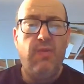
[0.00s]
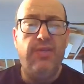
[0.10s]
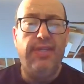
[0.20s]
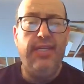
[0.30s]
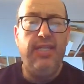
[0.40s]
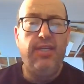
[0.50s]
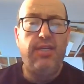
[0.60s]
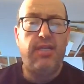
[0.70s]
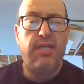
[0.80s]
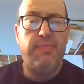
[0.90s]
really need to
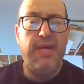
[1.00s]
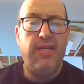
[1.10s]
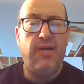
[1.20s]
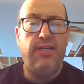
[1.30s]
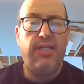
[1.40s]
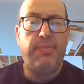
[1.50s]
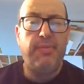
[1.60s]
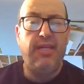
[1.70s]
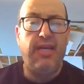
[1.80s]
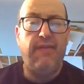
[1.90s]
suspend our
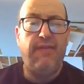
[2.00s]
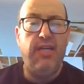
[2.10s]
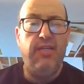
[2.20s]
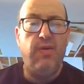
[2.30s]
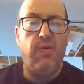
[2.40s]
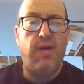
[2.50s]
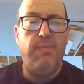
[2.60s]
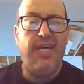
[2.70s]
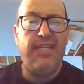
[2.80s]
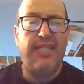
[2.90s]
disbelief and do our
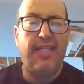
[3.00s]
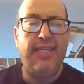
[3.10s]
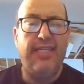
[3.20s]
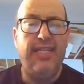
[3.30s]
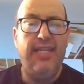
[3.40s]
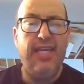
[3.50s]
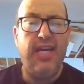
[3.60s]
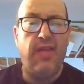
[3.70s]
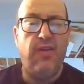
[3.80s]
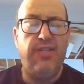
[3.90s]
best to listen to
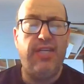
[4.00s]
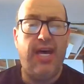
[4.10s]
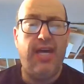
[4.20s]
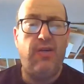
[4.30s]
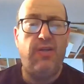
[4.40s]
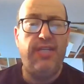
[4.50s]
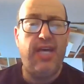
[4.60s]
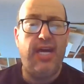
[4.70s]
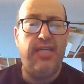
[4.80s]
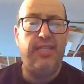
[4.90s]
the other side or
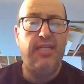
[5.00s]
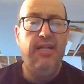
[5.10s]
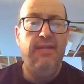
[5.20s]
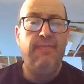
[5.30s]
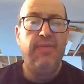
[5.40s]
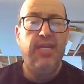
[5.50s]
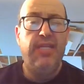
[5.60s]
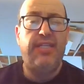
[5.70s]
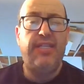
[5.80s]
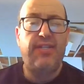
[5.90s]
sides.
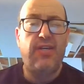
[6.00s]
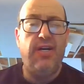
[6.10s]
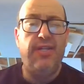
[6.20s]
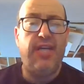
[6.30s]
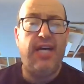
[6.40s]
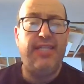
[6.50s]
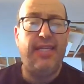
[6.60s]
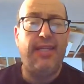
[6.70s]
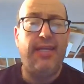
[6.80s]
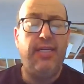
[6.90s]
This is called
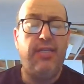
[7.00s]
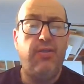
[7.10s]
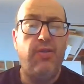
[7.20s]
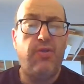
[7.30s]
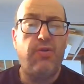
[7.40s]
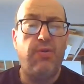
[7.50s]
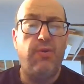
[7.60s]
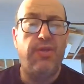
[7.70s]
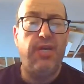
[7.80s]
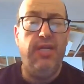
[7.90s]
docility to the
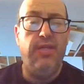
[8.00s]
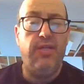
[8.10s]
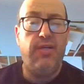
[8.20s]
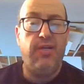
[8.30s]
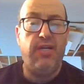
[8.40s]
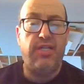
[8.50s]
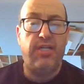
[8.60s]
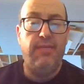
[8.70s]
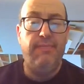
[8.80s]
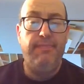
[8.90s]
truth in the
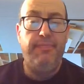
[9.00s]
tradition.